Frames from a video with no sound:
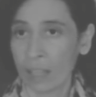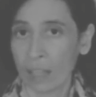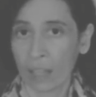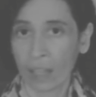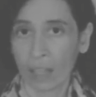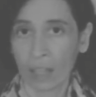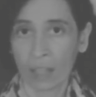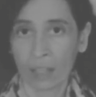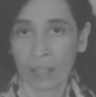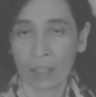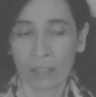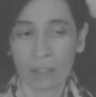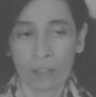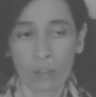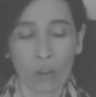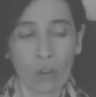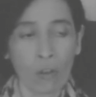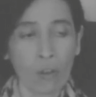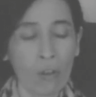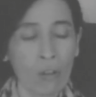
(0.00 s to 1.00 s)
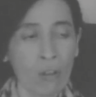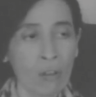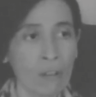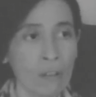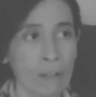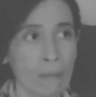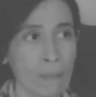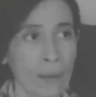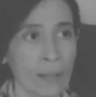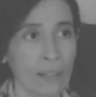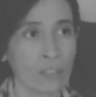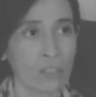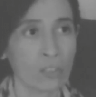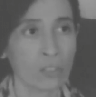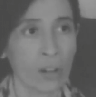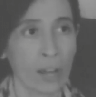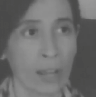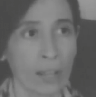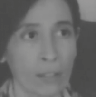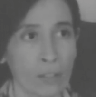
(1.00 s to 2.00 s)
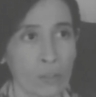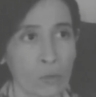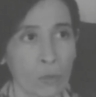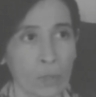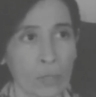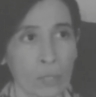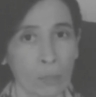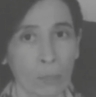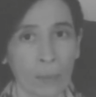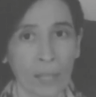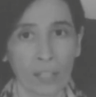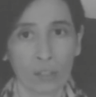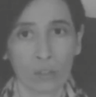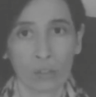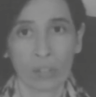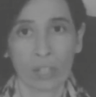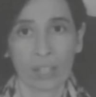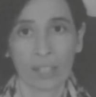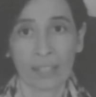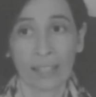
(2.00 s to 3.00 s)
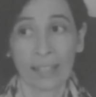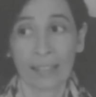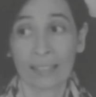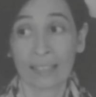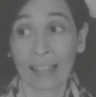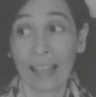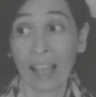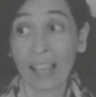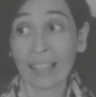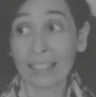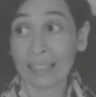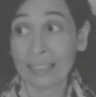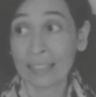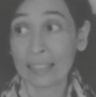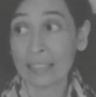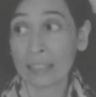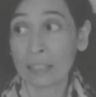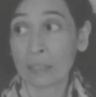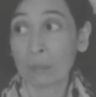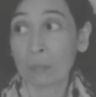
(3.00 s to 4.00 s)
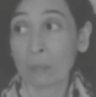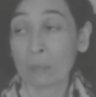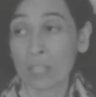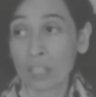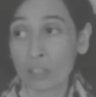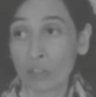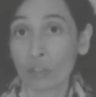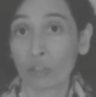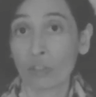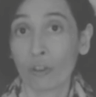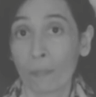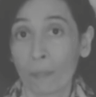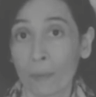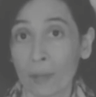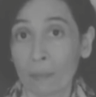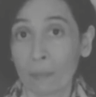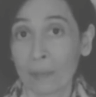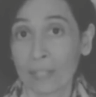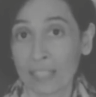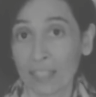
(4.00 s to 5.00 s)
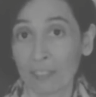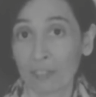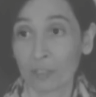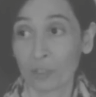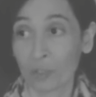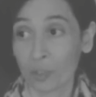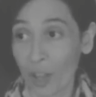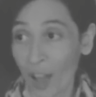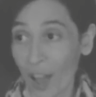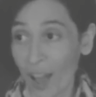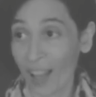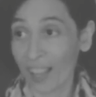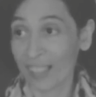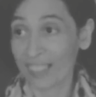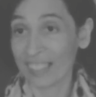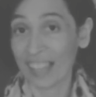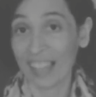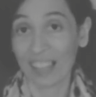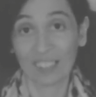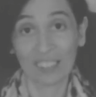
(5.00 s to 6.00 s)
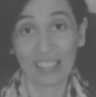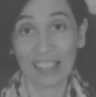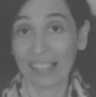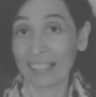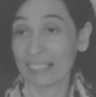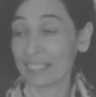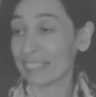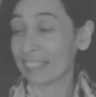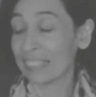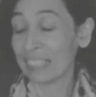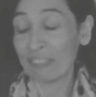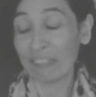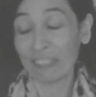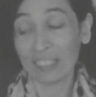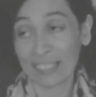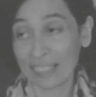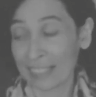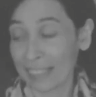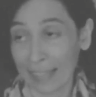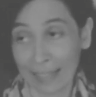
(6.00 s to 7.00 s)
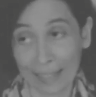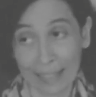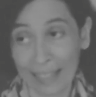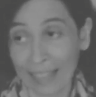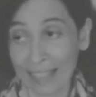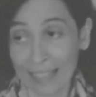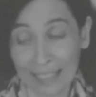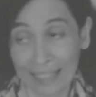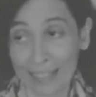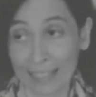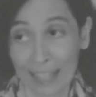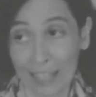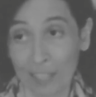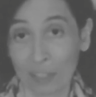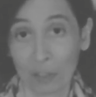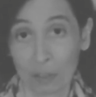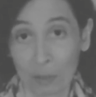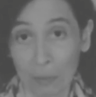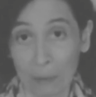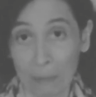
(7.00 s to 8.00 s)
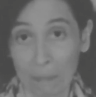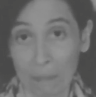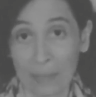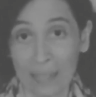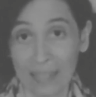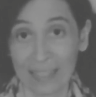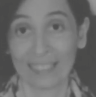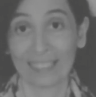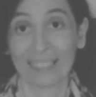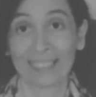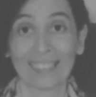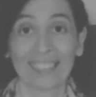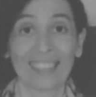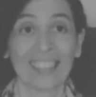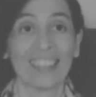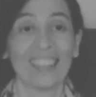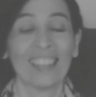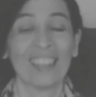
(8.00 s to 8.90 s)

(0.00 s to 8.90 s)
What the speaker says: And all my trials to explain to her that I didn't mean to compare myself to God, and I can't create human beings.